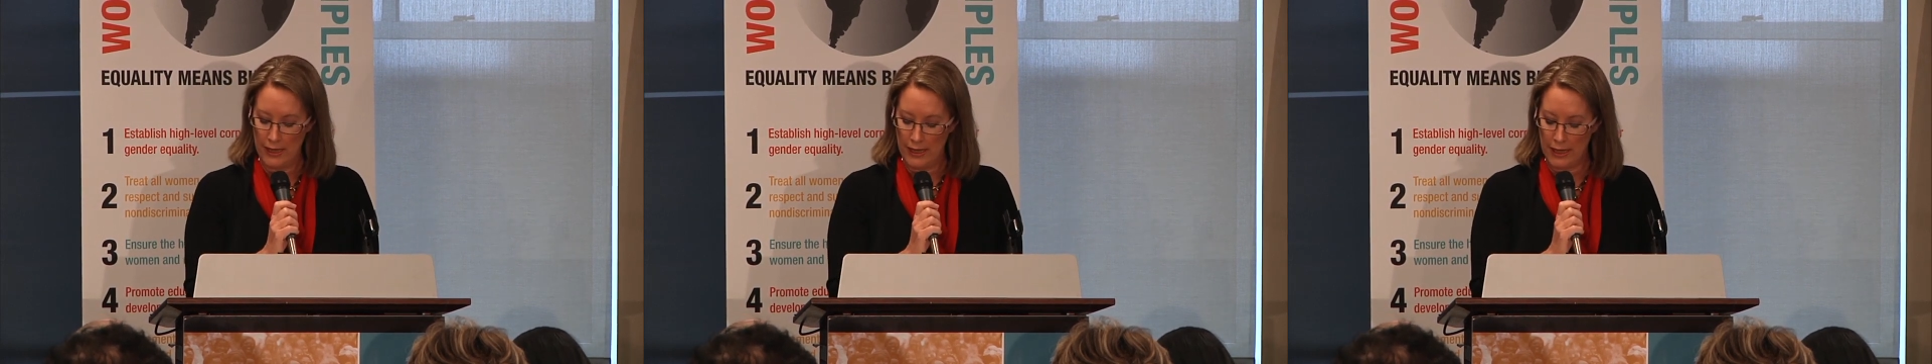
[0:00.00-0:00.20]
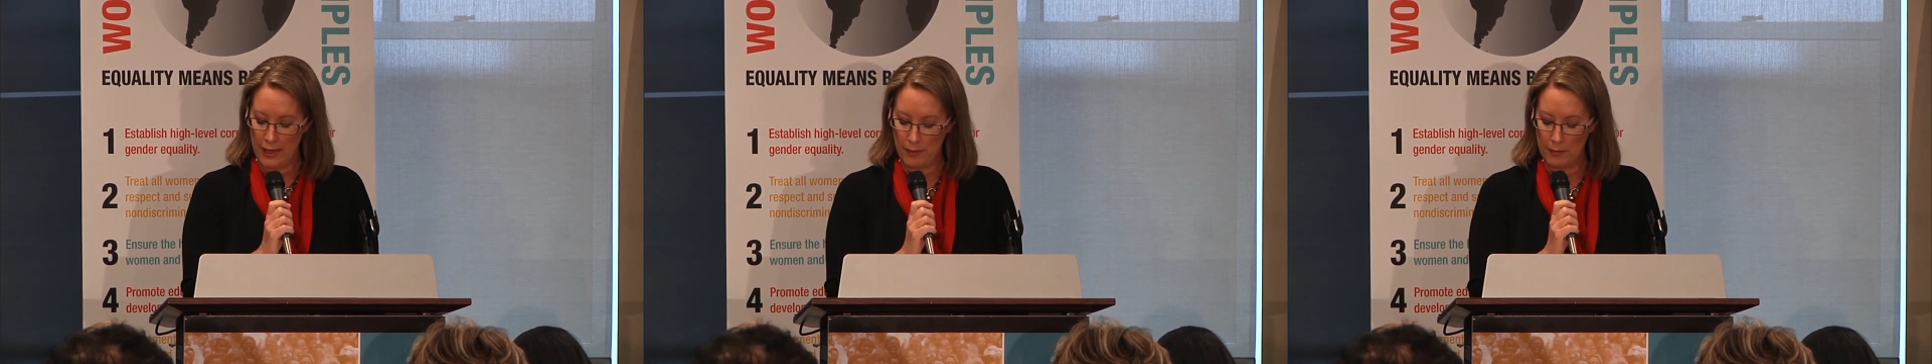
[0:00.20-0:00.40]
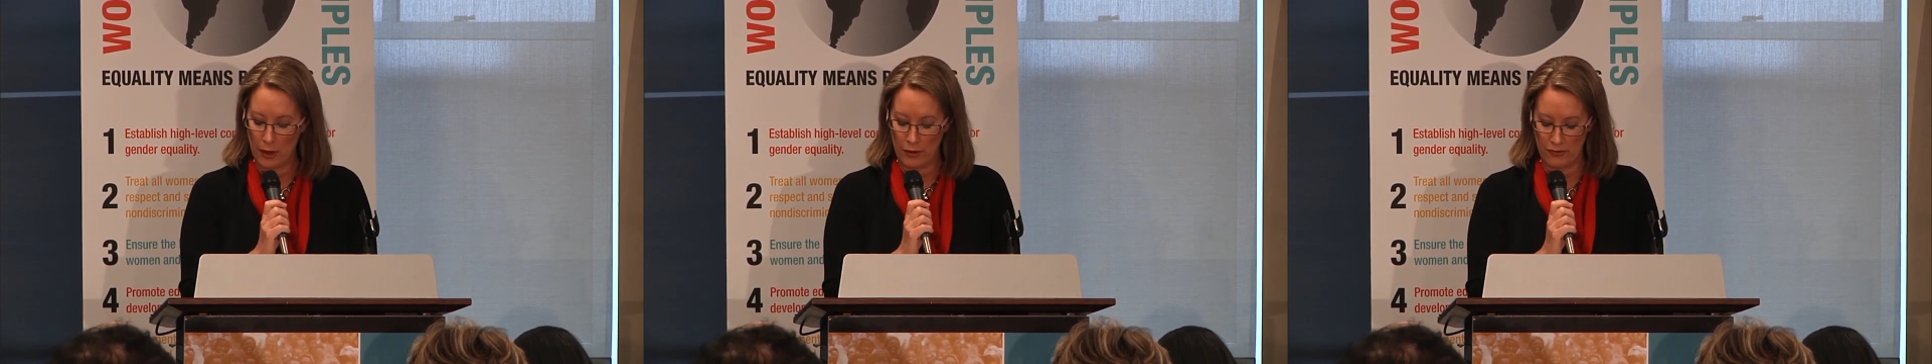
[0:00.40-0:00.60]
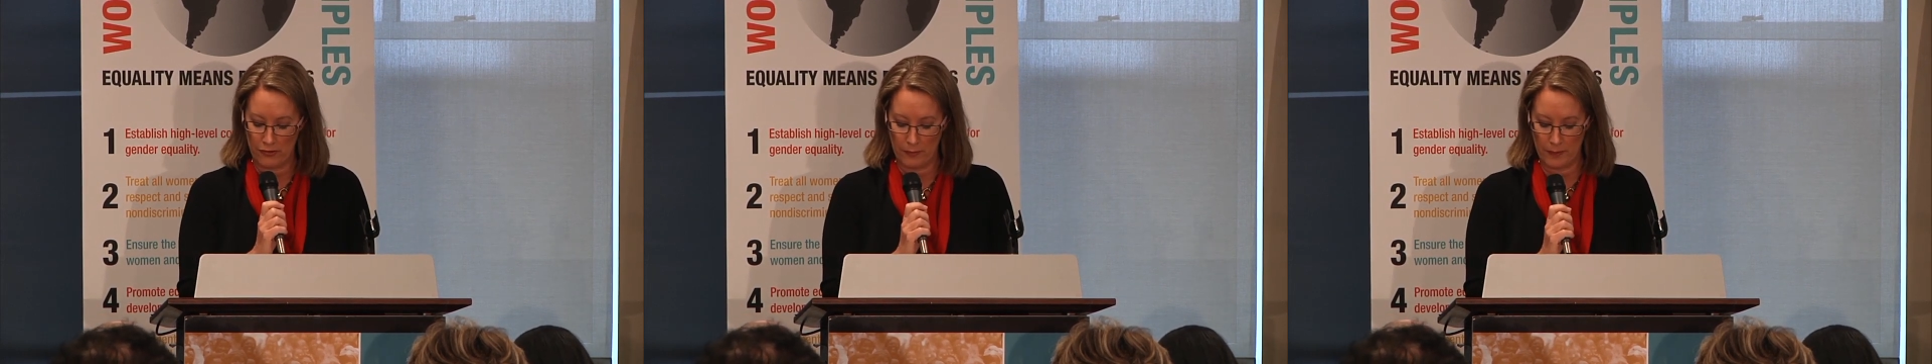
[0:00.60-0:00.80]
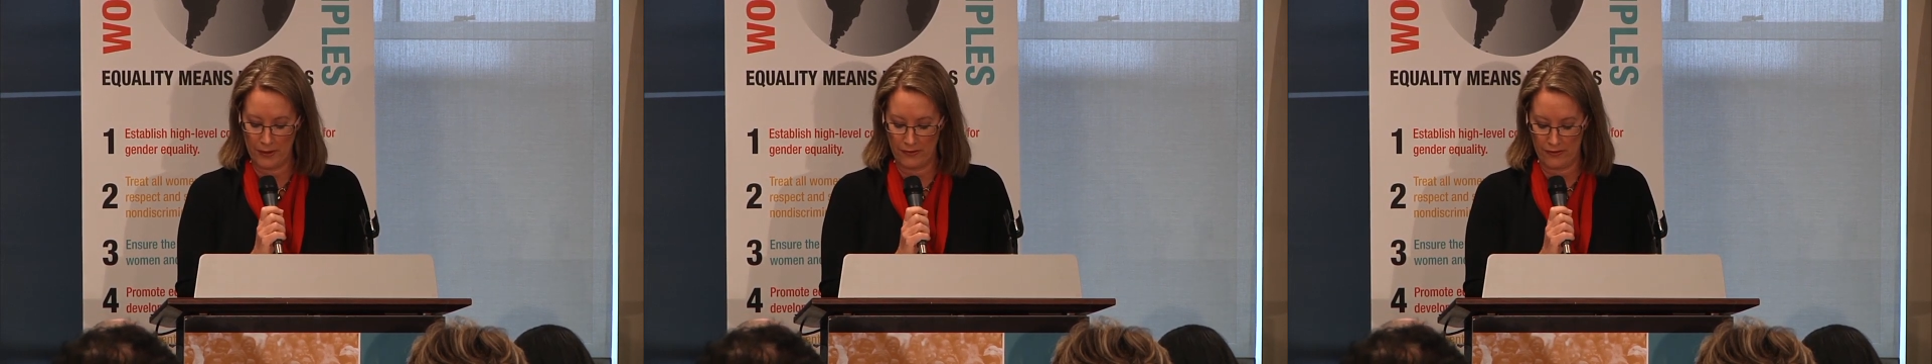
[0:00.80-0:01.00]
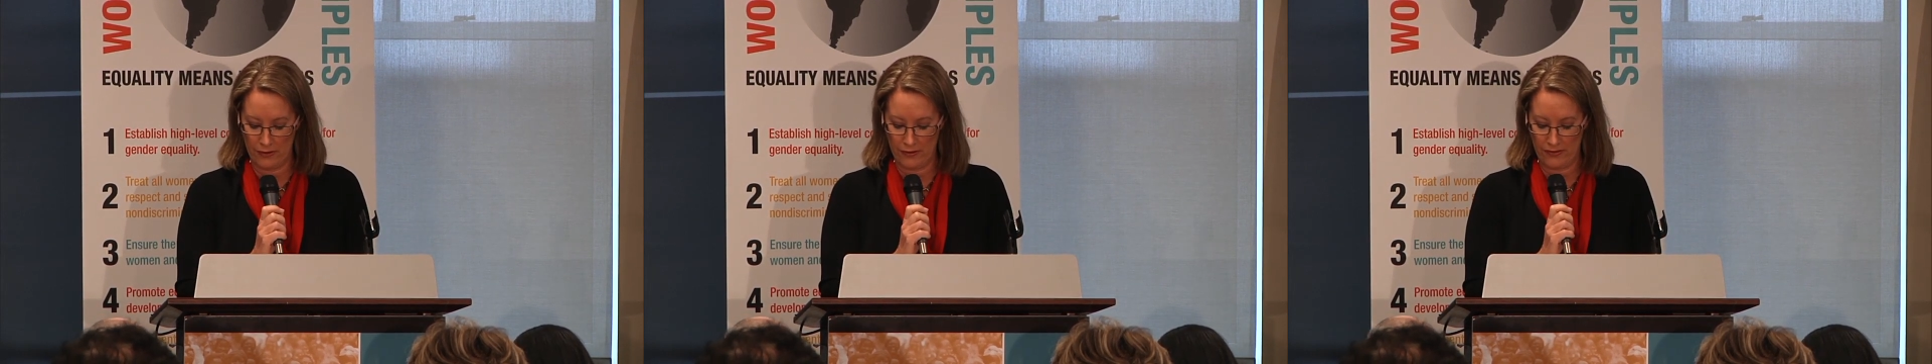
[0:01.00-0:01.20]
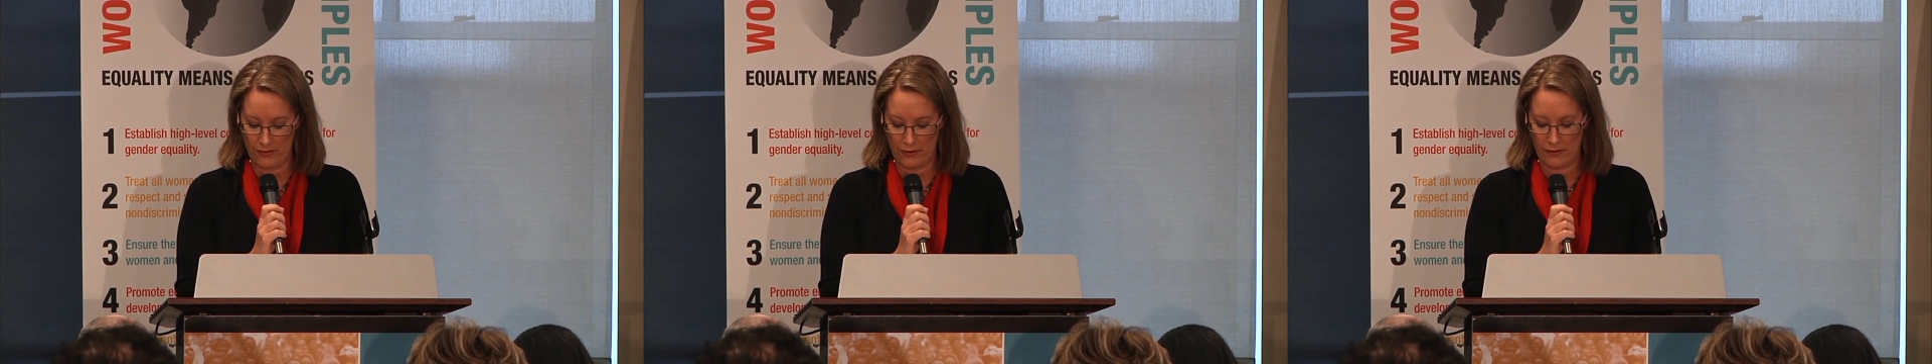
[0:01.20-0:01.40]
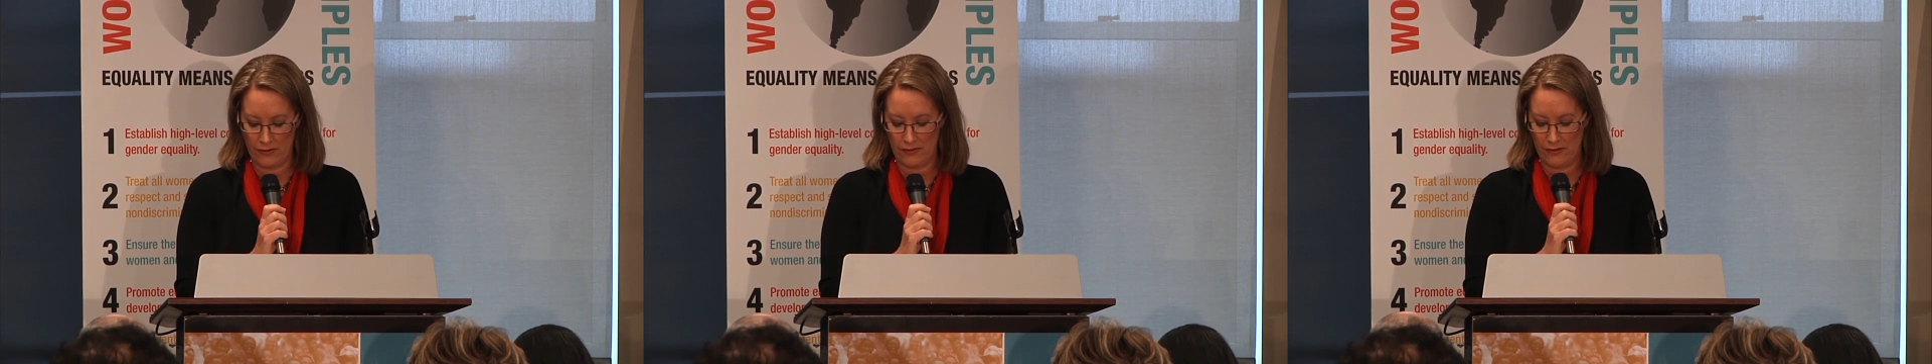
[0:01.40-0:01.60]
in most
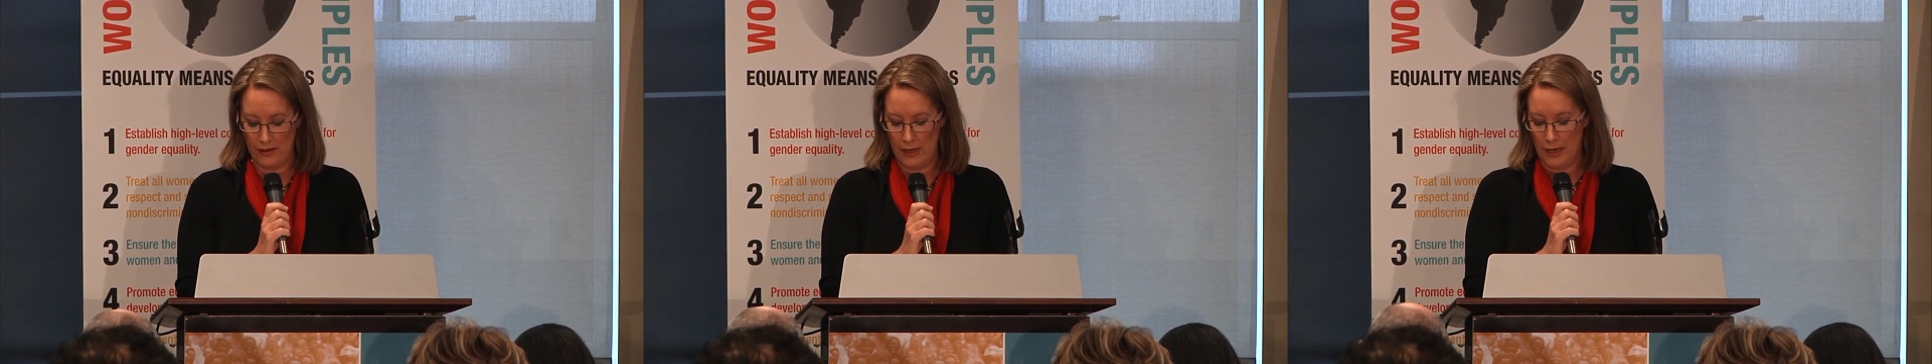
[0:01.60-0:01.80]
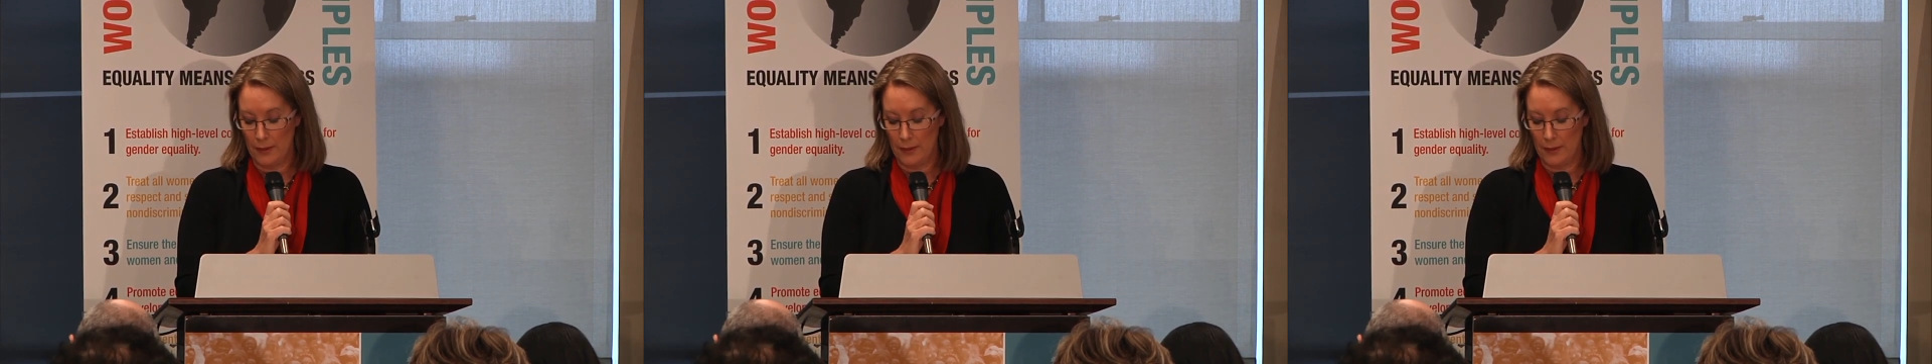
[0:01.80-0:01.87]
businesses